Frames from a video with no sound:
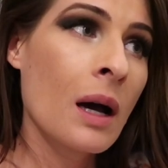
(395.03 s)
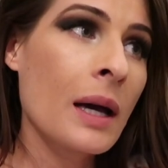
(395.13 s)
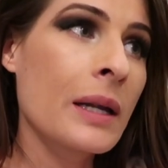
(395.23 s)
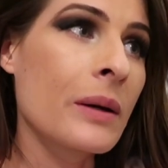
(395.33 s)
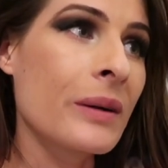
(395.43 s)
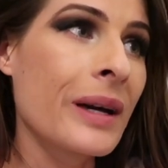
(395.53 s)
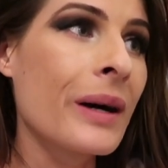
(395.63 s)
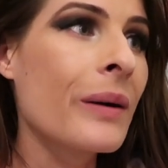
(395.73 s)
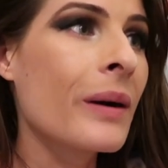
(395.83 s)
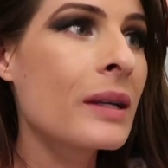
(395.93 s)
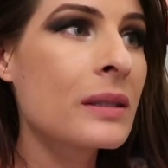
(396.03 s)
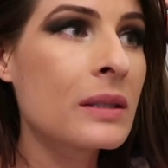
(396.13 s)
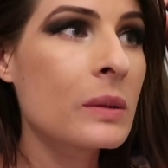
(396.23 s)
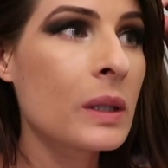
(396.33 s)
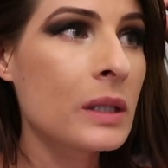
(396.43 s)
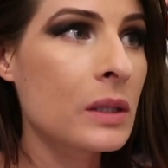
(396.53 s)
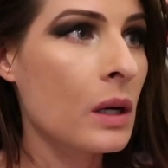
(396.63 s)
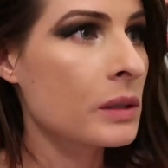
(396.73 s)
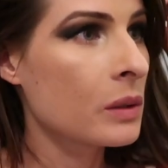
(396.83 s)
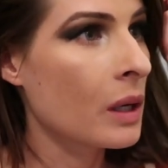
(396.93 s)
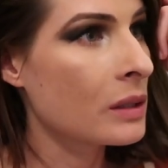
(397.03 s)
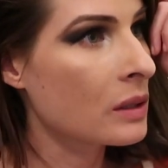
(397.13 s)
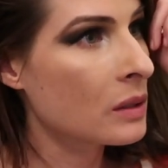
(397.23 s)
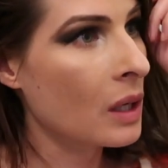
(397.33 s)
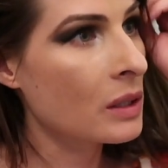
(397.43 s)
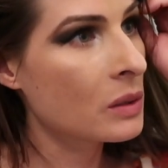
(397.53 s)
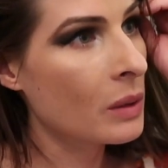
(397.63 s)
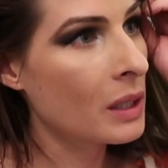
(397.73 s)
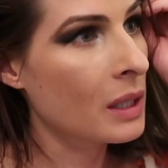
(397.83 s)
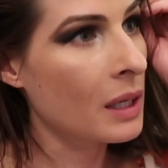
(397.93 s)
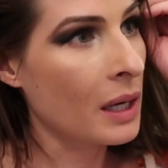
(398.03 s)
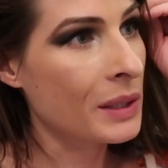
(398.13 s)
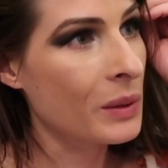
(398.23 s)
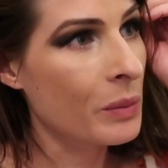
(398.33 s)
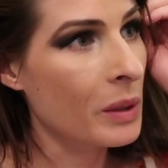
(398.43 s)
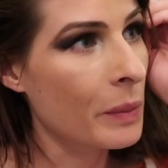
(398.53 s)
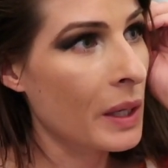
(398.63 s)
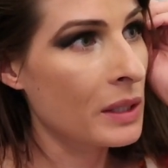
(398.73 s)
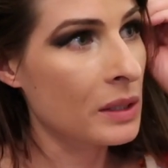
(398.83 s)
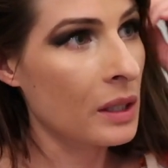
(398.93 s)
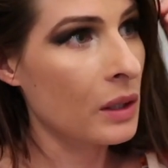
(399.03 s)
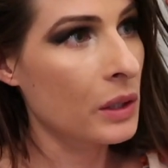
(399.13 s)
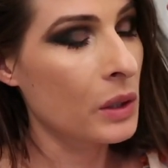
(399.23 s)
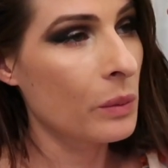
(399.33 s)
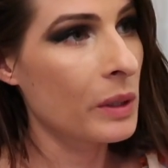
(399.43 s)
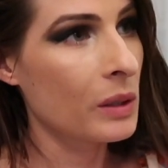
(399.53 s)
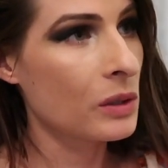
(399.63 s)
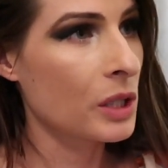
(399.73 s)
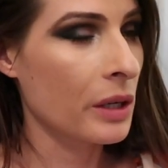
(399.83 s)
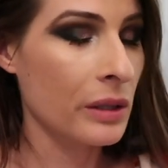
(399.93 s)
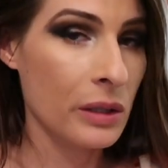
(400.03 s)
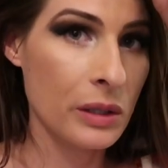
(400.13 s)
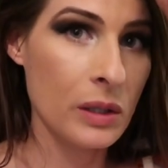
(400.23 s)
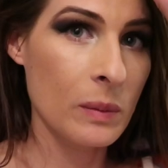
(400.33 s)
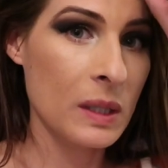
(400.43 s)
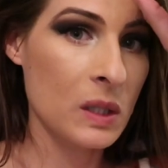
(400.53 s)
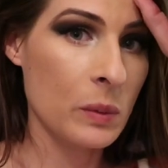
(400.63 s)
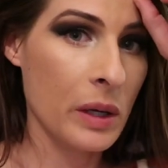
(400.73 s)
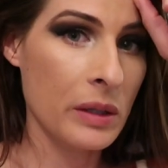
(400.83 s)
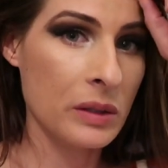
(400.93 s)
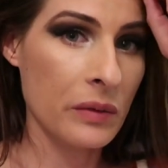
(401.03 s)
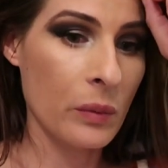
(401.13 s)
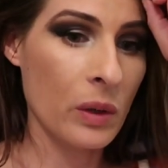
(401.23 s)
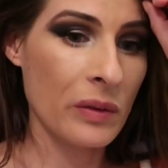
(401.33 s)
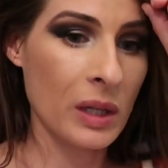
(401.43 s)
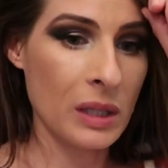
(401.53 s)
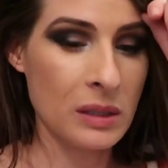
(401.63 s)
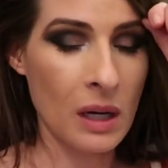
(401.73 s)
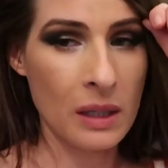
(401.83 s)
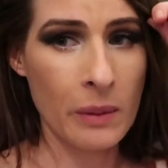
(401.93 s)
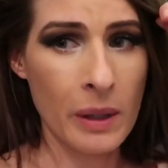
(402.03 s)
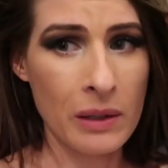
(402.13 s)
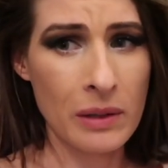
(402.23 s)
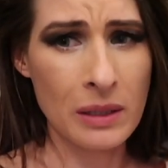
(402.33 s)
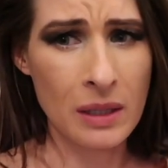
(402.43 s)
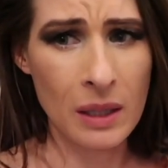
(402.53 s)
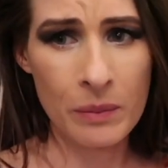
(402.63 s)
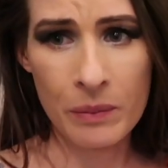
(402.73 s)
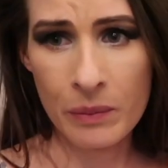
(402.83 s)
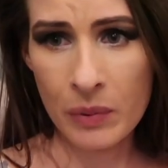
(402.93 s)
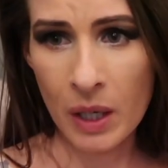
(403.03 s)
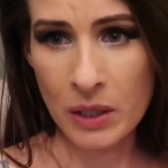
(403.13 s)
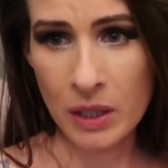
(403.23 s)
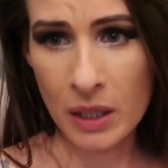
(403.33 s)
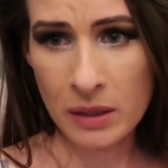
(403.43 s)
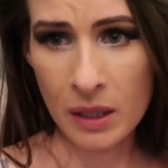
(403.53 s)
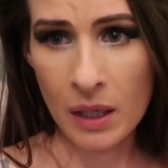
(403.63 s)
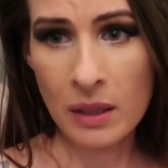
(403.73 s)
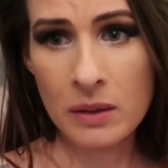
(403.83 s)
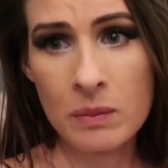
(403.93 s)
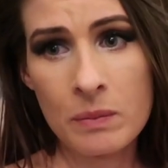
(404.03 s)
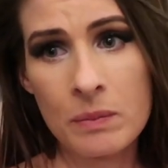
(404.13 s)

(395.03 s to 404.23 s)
I don't know. I just want to talk to you guys. I just, I just want to connect with people as like a human, sharing their human experience of more of like a documentary type project, I guess.